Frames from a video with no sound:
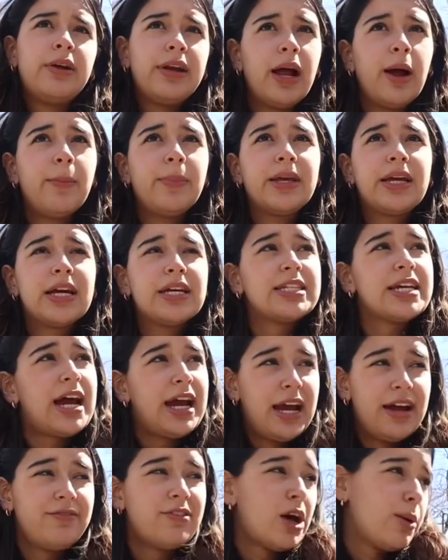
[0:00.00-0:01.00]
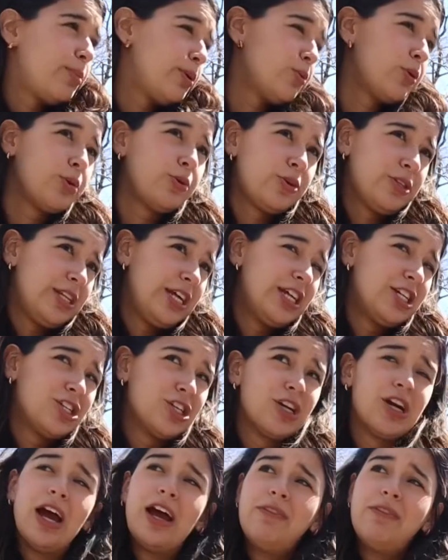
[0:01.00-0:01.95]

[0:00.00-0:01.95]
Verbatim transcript: right now because I have not been one with nature.